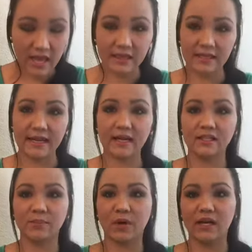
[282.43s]
The
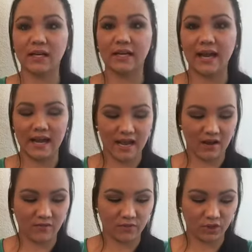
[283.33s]
next product I
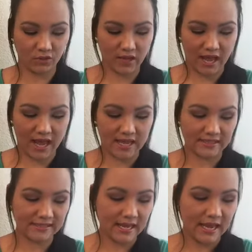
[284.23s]
have for you guys
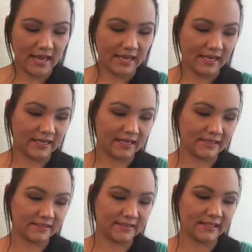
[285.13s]

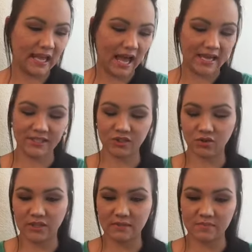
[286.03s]
is the ice
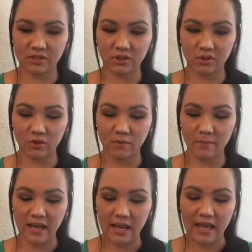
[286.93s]
cream scoop.